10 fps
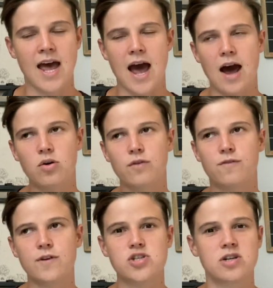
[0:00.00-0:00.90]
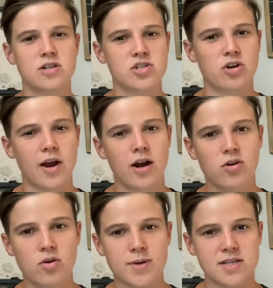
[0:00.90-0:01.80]
How efficient is your
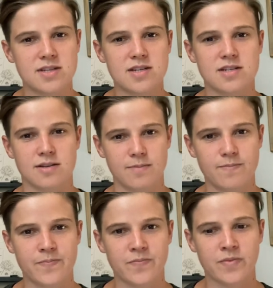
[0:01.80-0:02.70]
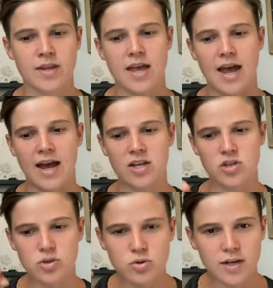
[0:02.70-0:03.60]
aerobic system at
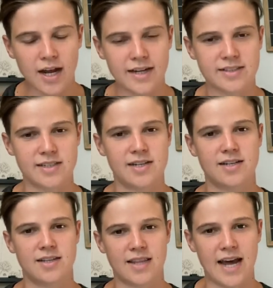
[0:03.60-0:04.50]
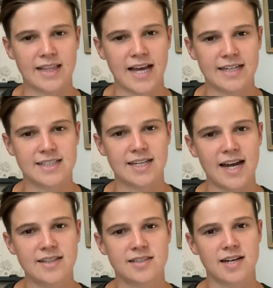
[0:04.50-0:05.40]
utilizing that lactic
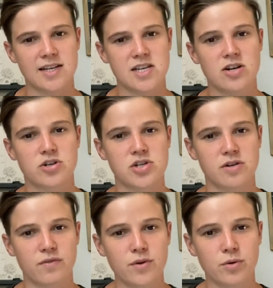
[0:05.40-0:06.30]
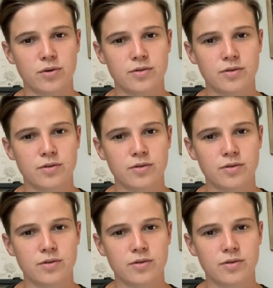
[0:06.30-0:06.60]
acid as energy and fuel?